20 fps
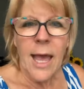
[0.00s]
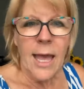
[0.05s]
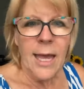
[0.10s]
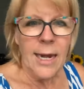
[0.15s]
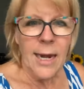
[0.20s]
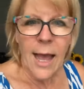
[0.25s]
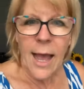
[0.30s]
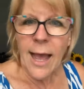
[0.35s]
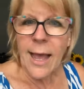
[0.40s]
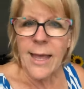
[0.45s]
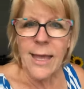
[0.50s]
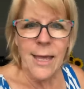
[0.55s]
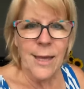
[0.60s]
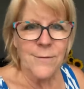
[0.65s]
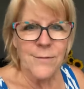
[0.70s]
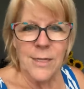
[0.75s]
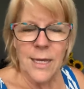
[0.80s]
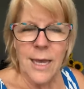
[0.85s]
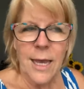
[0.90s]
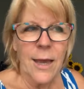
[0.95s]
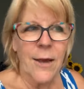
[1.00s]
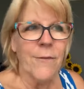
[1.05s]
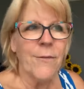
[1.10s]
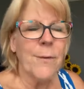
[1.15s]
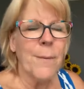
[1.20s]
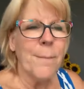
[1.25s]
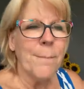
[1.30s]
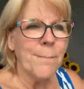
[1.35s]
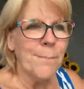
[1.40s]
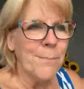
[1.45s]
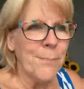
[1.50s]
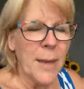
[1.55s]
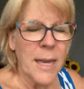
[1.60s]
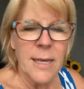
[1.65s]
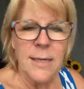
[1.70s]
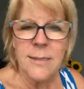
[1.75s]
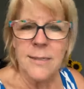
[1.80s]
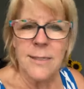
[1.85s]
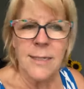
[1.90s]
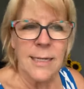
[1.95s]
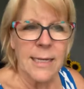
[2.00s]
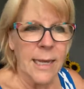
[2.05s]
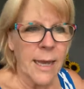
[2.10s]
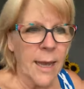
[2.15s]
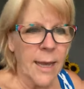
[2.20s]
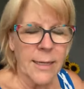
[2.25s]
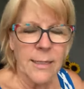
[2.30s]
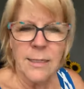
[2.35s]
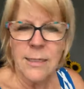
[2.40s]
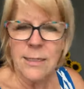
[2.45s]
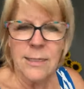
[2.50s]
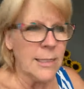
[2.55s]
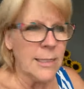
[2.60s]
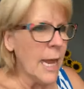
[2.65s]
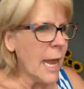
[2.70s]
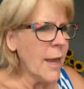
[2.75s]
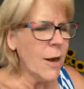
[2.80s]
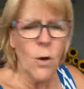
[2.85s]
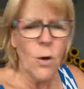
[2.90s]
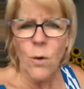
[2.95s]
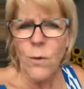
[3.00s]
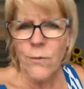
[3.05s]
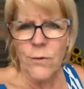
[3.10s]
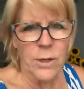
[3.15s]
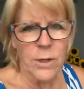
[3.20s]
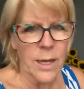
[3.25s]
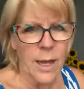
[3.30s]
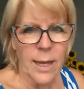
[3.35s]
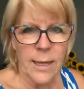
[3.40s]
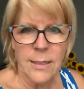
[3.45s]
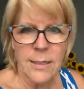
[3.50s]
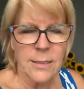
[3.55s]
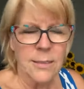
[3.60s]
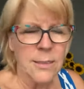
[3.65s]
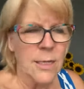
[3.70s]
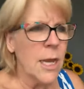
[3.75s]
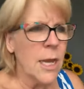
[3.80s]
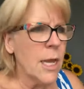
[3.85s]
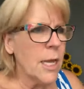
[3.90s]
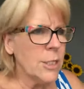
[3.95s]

and I have to have basic kindness, not over kindness,